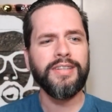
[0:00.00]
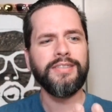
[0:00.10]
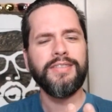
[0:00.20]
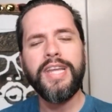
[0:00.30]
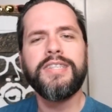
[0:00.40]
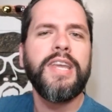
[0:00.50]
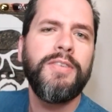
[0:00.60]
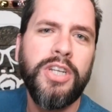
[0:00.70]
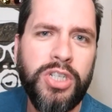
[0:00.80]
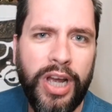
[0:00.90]
at least
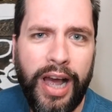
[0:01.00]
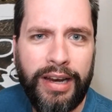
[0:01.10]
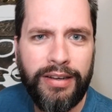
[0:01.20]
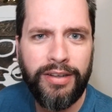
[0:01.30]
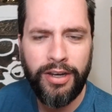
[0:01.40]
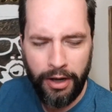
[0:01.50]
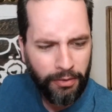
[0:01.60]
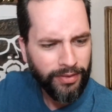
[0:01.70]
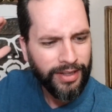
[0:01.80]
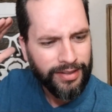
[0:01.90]
give it a shot. You
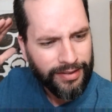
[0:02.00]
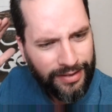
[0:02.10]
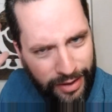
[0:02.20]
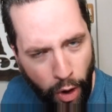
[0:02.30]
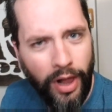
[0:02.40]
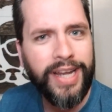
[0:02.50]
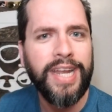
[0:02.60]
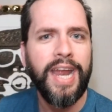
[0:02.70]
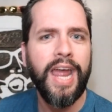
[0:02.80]
know, that's all I can